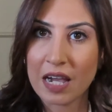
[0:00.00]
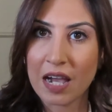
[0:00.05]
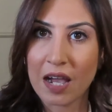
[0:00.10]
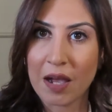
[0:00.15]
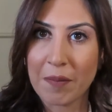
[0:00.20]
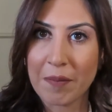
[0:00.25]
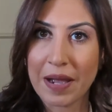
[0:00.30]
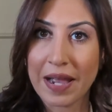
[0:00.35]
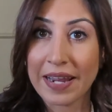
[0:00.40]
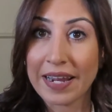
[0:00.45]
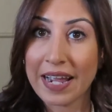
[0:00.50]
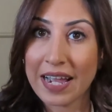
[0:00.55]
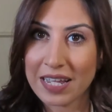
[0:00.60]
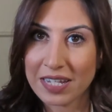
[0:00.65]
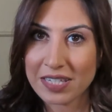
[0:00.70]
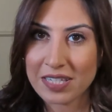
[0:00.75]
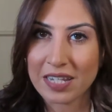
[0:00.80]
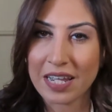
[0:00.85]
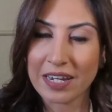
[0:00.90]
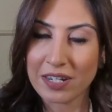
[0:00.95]

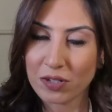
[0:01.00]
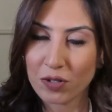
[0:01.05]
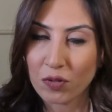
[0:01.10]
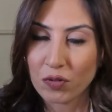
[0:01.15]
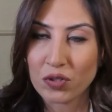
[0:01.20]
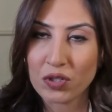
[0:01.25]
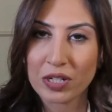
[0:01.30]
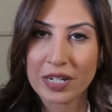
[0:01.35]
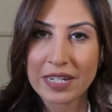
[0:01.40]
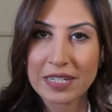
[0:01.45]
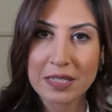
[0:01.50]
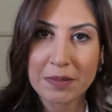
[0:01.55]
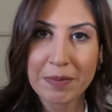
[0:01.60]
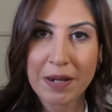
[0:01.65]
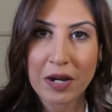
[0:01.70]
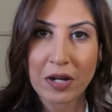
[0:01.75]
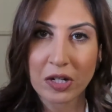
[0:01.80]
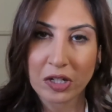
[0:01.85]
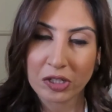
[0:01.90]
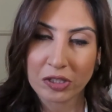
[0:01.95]
I told you guys
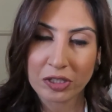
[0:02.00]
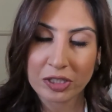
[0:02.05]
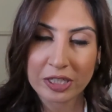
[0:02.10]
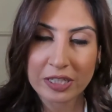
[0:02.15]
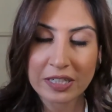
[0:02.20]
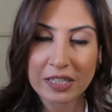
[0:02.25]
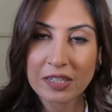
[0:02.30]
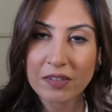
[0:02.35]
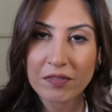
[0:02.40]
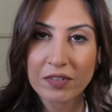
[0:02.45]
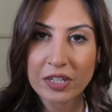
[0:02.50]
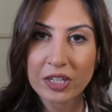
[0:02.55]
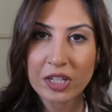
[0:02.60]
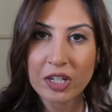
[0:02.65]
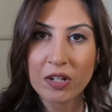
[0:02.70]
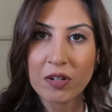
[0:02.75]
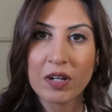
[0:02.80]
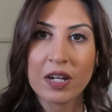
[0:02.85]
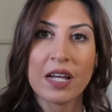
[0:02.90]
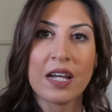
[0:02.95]
about earlier in the
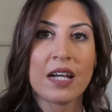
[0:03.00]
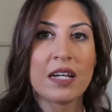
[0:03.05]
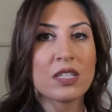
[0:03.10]
video.